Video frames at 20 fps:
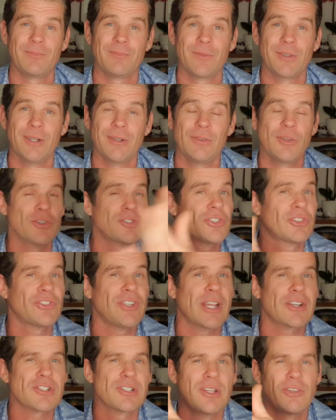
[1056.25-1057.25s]
right? Not just
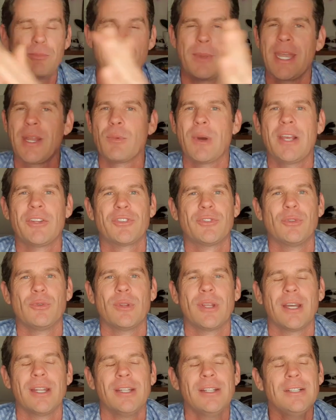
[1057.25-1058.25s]
sexually, there's many ways to do that.